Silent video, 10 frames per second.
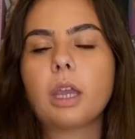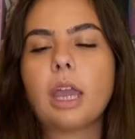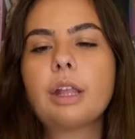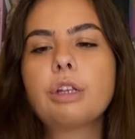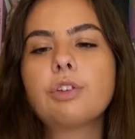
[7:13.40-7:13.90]

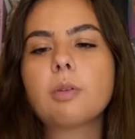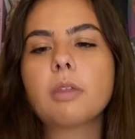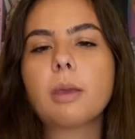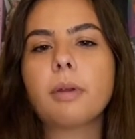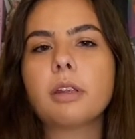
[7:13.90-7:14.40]
And there's
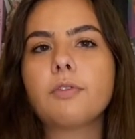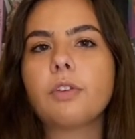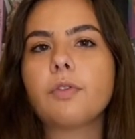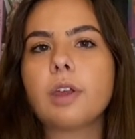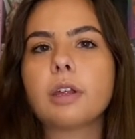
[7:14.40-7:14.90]
something about it
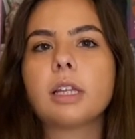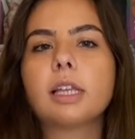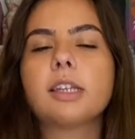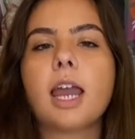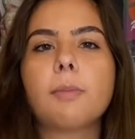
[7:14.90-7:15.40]
feels very
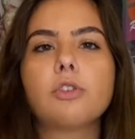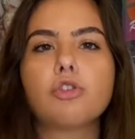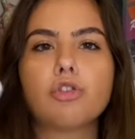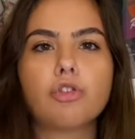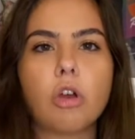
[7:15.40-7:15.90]
like time has
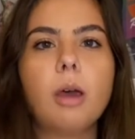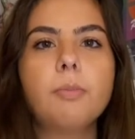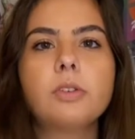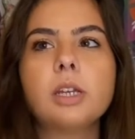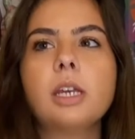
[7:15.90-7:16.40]

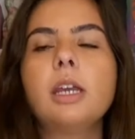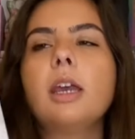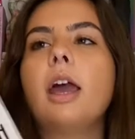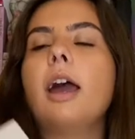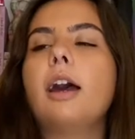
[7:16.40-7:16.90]
stopped.
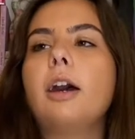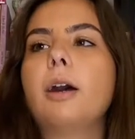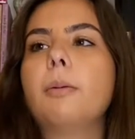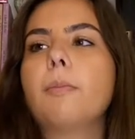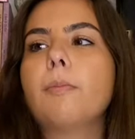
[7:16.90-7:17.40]

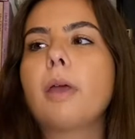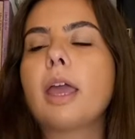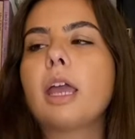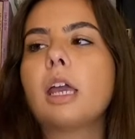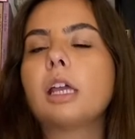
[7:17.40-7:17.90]

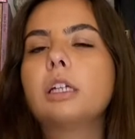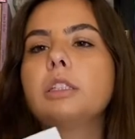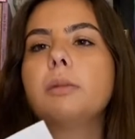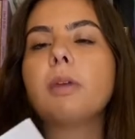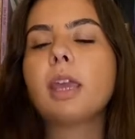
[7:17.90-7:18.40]

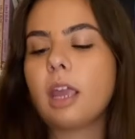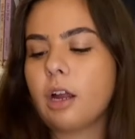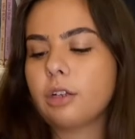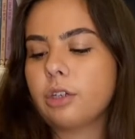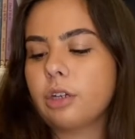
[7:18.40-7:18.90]
And the main
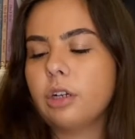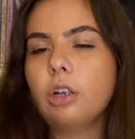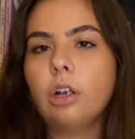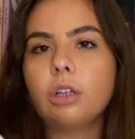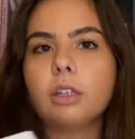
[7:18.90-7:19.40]

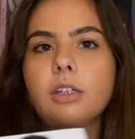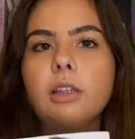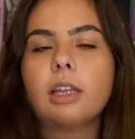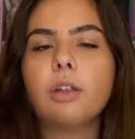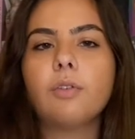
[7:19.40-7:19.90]
character, this
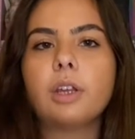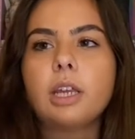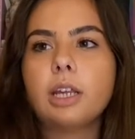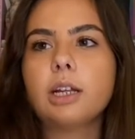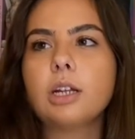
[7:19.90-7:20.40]
lady over
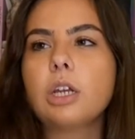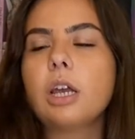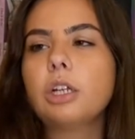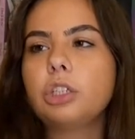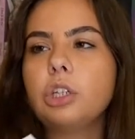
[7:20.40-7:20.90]
here,
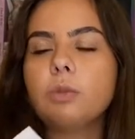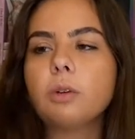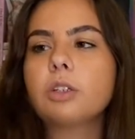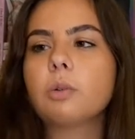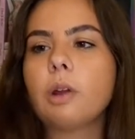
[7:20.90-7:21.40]
she just
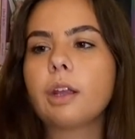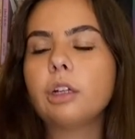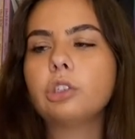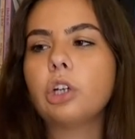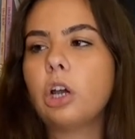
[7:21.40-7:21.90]
works a
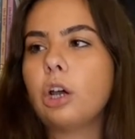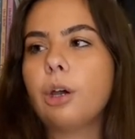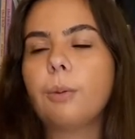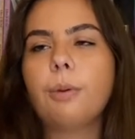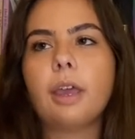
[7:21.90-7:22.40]
regular
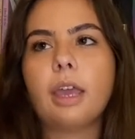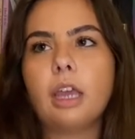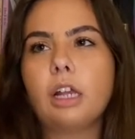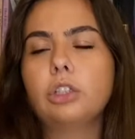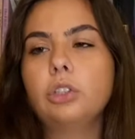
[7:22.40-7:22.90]
job,
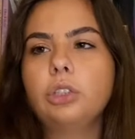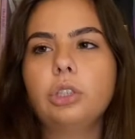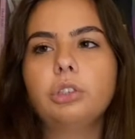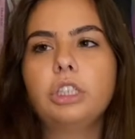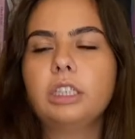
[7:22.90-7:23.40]
and you
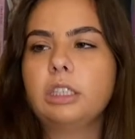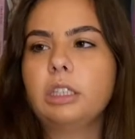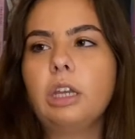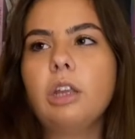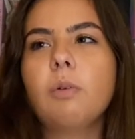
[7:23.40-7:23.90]
know, she,
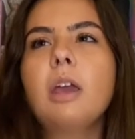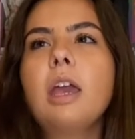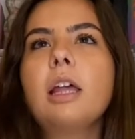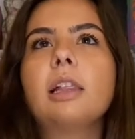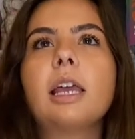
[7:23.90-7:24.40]
you know,
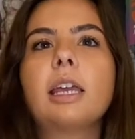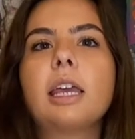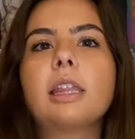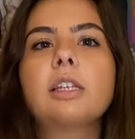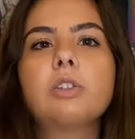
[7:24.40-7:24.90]
like
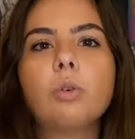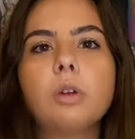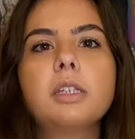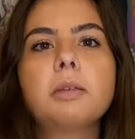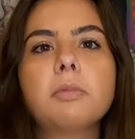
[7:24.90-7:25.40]
the
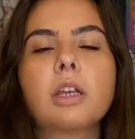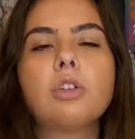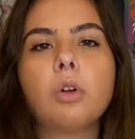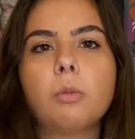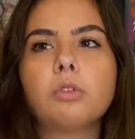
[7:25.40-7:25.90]
story seems like a
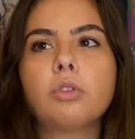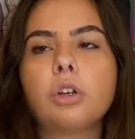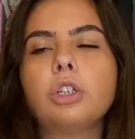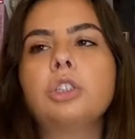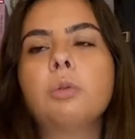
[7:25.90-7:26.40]
normal
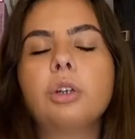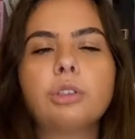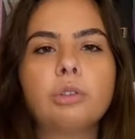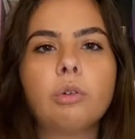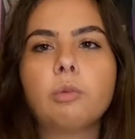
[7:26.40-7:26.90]
story. She works
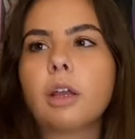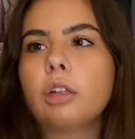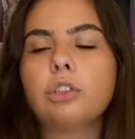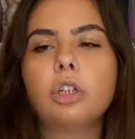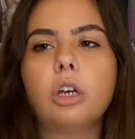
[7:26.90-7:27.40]
a
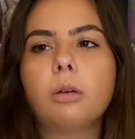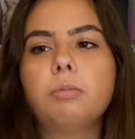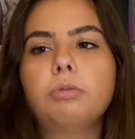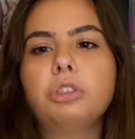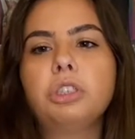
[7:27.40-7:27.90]
regular job,
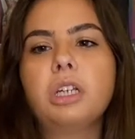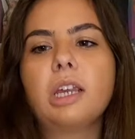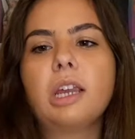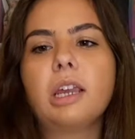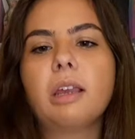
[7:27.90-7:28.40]

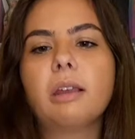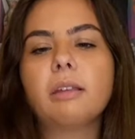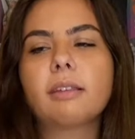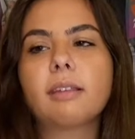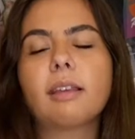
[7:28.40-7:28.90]

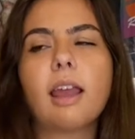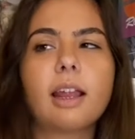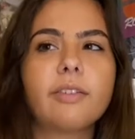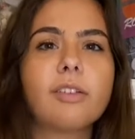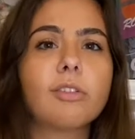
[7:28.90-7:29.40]
she
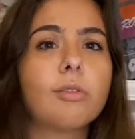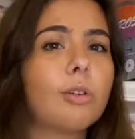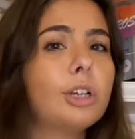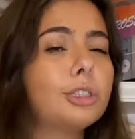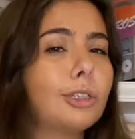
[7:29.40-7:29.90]
kind of has a
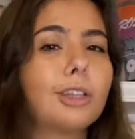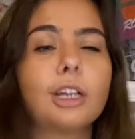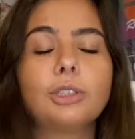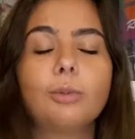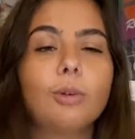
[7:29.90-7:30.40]
crush on the guy
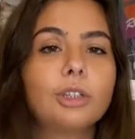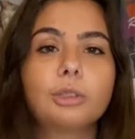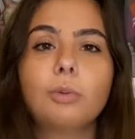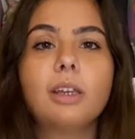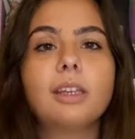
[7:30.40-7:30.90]
she
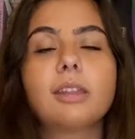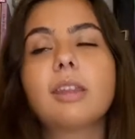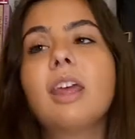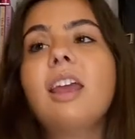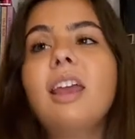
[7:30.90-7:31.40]
works with,
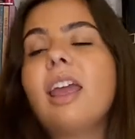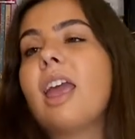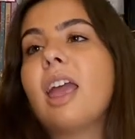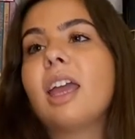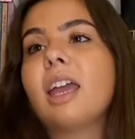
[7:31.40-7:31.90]

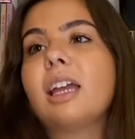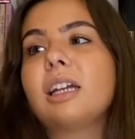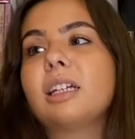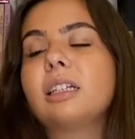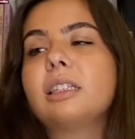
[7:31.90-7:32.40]

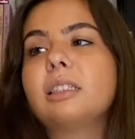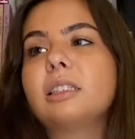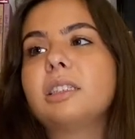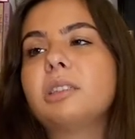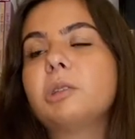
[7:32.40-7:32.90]
and